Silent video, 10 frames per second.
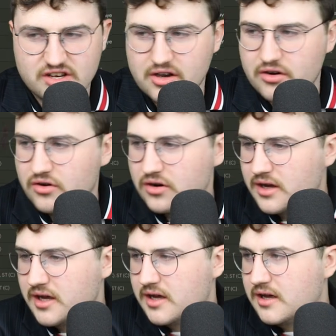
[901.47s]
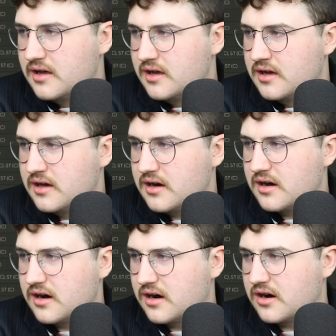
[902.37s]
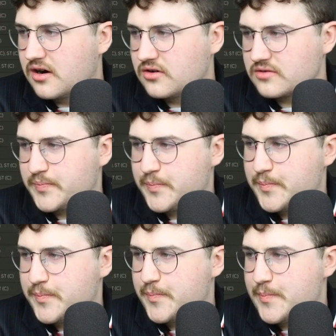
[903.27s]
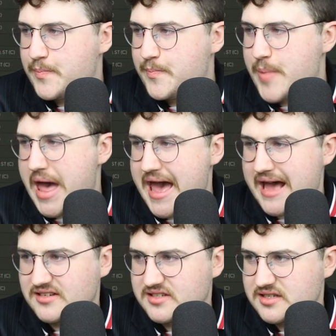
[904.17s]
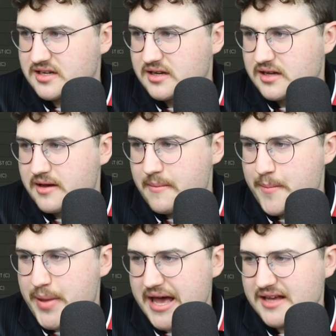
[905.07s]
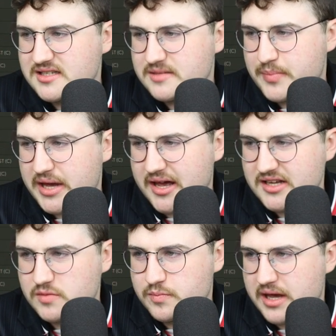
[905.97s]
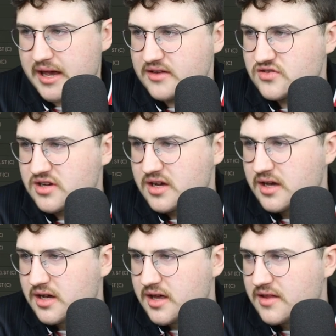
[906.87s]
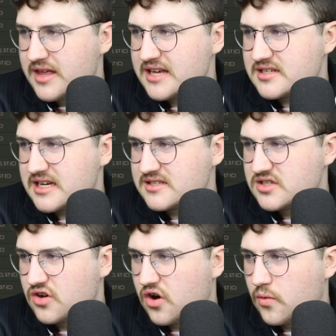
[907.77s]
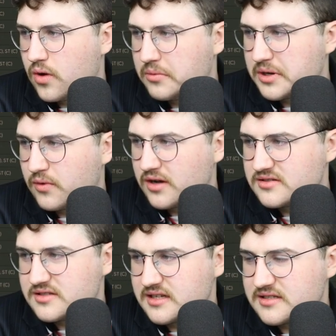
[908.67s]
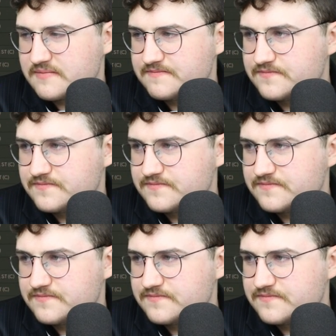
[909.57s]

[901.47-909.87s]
to go. Oh, piss. Piss, piss, piss. This is not what we wanted.